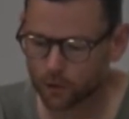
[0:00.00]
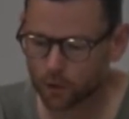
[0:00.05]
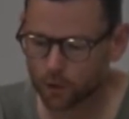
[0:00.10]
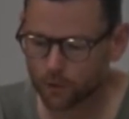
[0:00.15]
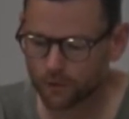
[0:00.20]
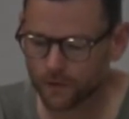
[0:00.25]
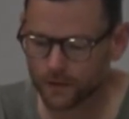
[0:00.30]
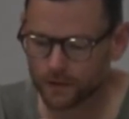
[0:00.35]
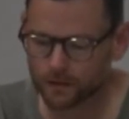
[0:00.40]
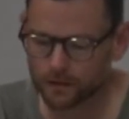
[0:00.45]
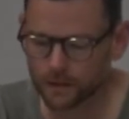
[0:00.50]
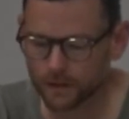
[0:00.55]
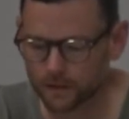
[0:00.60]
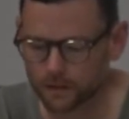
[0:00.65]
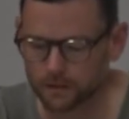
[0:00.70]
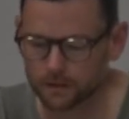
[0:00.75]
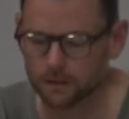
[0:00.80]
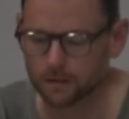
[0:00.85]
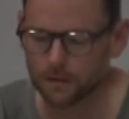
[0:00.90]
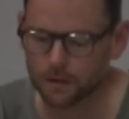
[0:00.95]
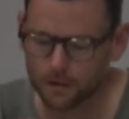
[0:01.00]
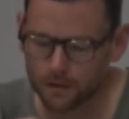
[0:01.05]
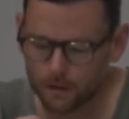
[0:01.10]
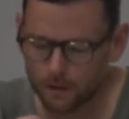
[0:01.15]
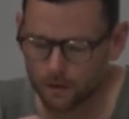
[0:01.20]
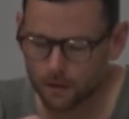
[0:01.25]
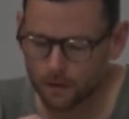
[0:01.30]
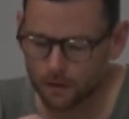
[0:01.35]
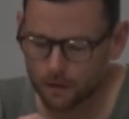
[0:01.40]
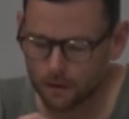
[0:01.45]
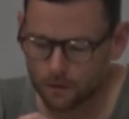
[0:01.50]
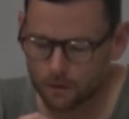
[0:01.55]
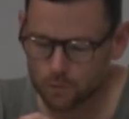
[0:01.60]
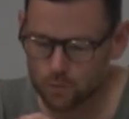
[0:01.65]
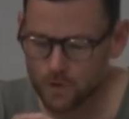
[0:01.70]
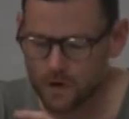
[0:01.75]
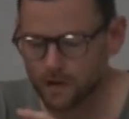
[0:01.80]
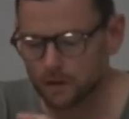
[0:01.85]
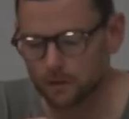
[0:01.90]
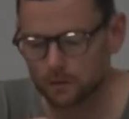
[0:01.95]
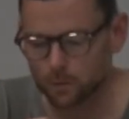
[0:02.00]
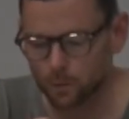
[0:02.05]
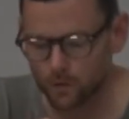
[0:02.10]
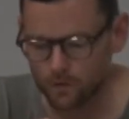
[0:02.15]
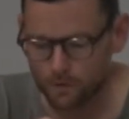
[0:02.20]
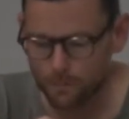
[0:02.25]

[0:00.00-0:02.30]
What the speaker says: know if it's with